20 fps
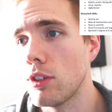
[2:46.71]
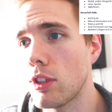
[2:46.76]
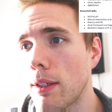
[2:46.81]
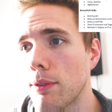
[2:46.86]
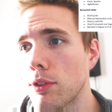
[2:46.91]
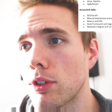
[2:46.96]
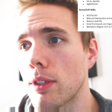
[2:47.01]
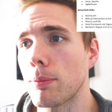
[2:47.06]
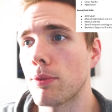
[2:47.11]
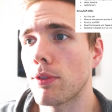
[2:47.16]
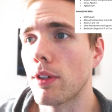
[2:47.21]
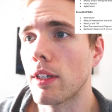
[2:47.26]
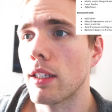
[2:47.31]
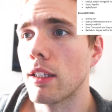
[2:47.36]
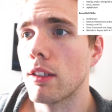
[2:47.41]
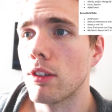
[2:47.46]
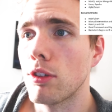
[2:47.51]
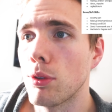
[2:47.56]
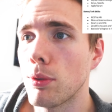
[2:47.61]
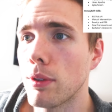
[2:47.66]
JavaScript front
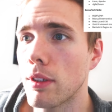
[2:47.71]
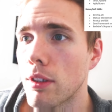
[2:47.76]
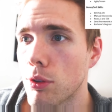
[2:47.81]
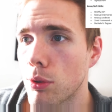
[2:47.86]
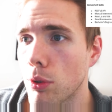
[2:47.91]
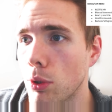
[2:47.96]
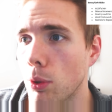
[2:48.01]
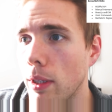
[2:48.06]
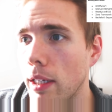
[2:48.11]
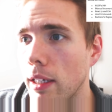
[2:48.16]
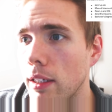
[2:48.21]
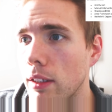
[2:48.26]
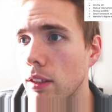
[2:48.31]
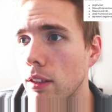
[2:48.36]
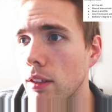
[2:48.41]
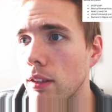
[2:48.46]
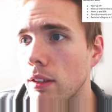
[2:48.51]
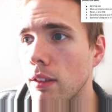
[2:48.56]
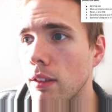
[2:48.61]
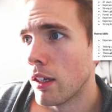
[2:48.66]
end, two years required,